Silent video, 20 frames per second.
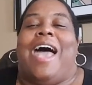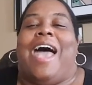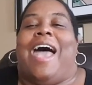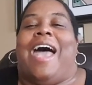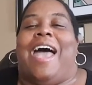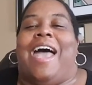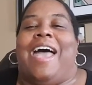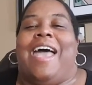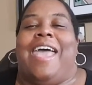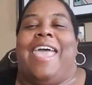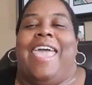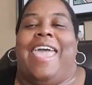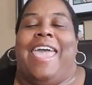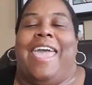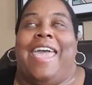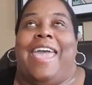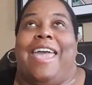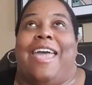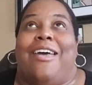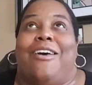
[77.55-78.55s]
I
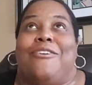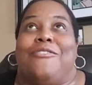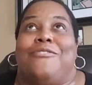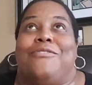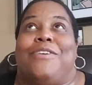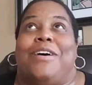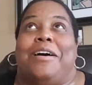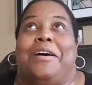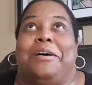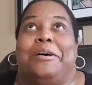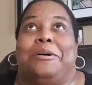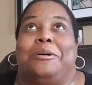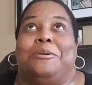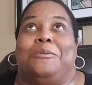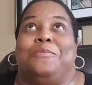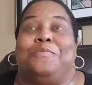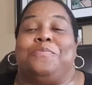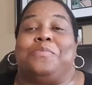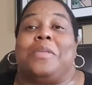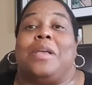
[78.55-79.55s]
have
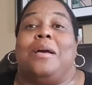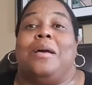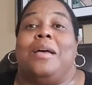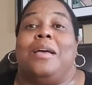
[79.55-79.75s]
um,